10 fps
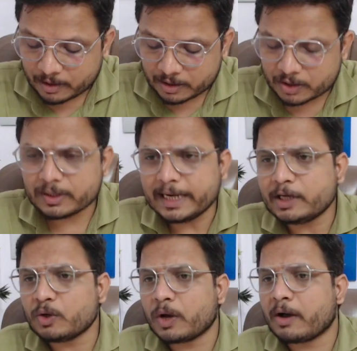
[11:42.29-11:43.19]
you need
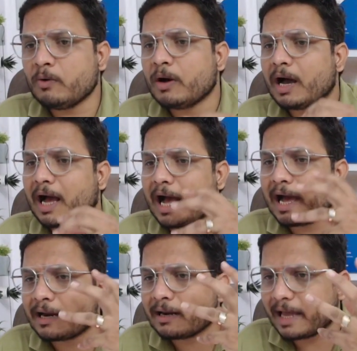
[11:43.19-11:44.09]
to have
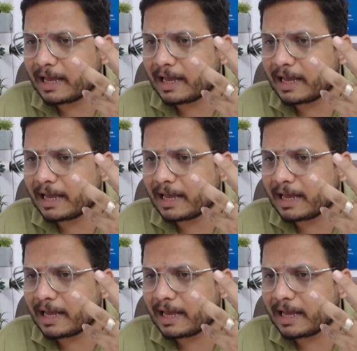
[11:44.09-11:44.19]
higher